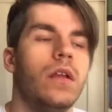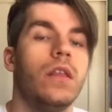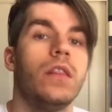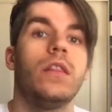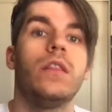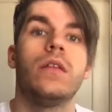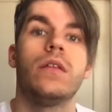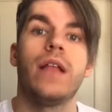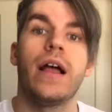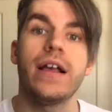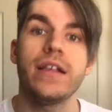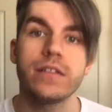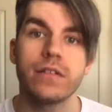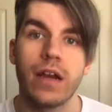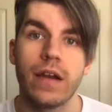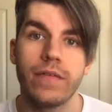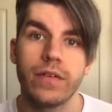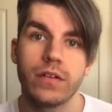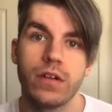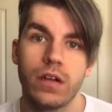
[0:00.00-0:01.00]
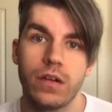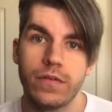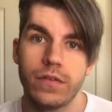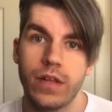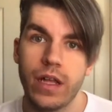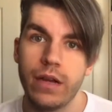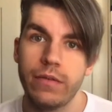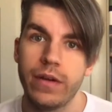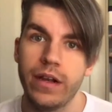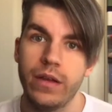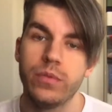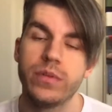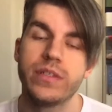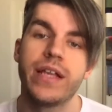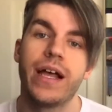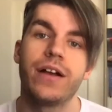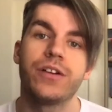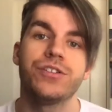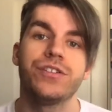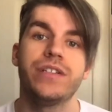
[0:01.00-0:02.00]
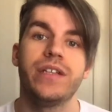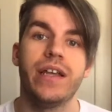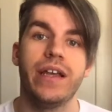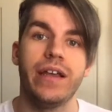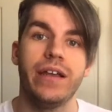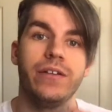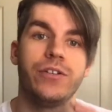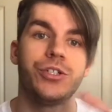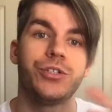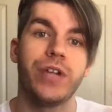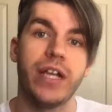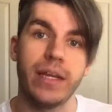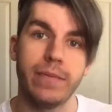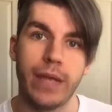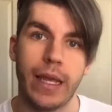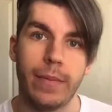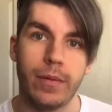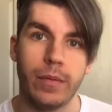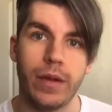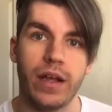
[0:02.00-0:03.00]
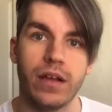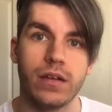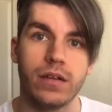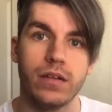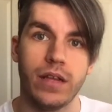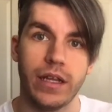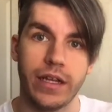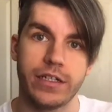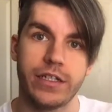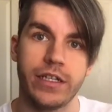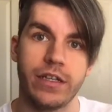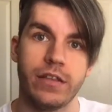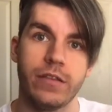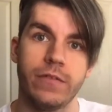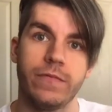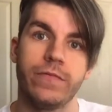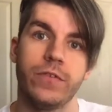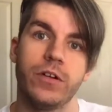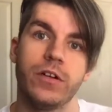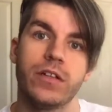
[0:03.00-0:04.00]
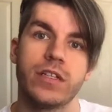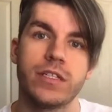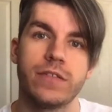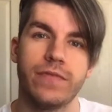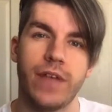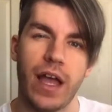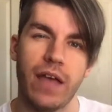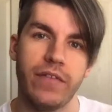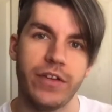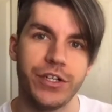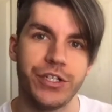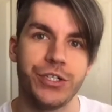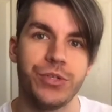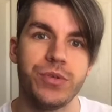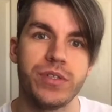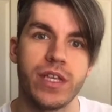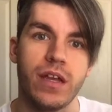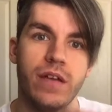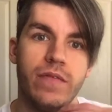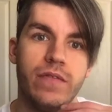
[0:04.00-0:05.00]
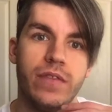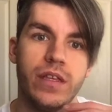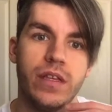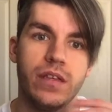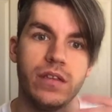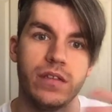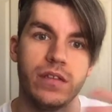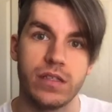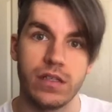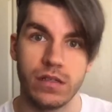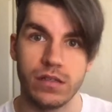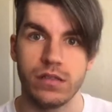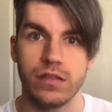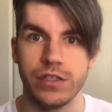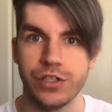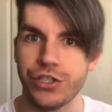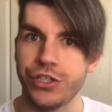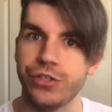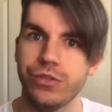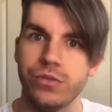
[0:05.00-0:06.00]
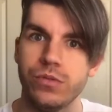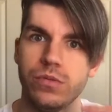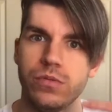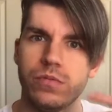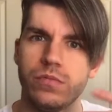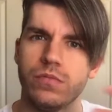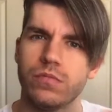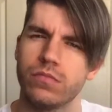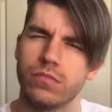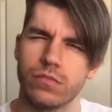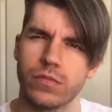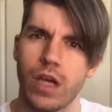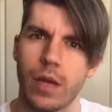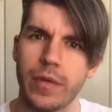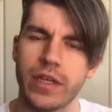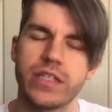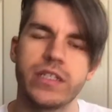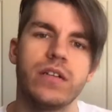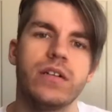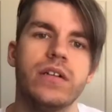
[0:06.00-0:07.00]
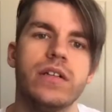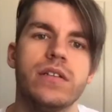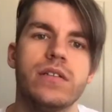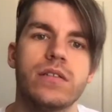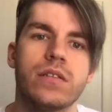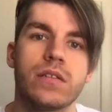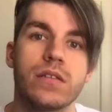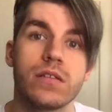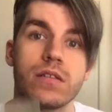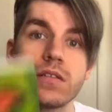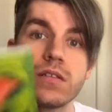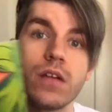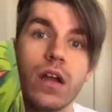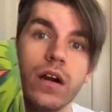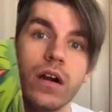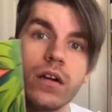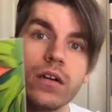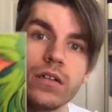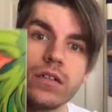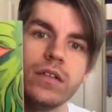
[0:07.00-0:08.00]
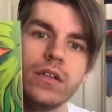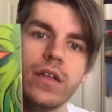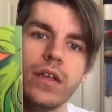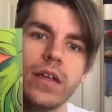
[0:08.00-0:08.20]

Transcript: The last graphic novel I read was actually a trade paperback collecting the first 5 issues of the single issue comic series Snot Girl,